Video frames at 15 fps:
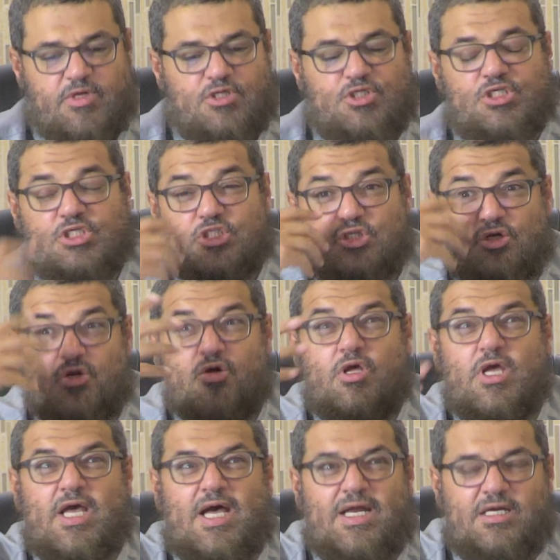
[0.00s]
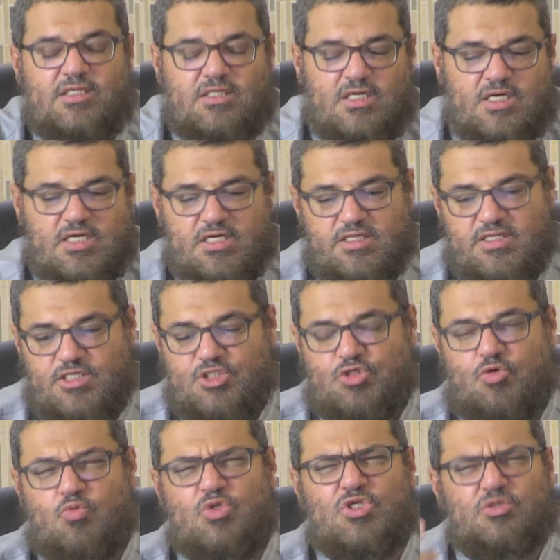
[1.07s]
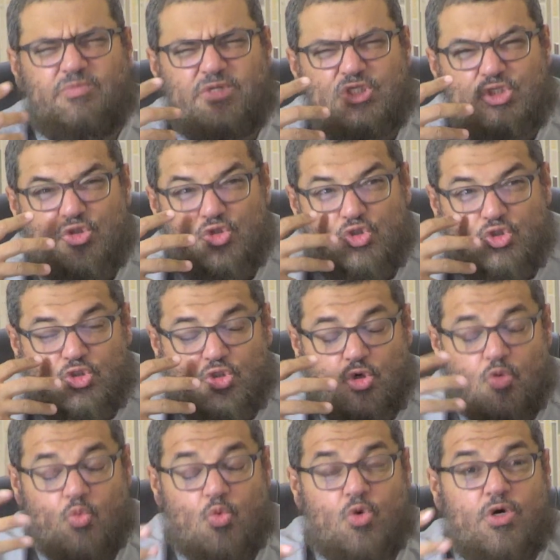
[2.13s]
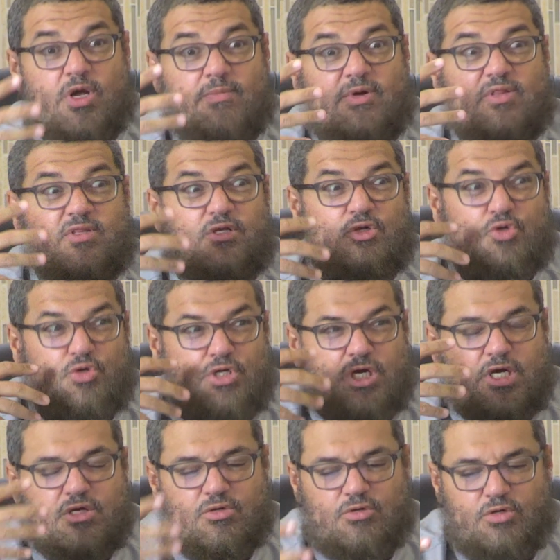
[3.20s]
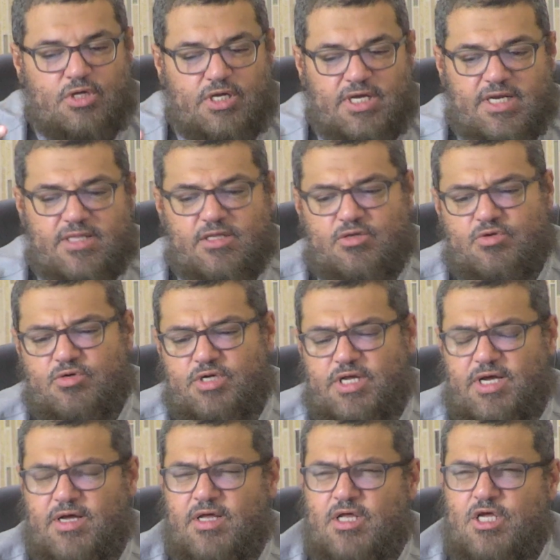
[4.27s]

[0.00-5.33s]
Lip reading: Just looking at it, that's shuh, which it means you're so worried about the dunya, you're looking at the dunya,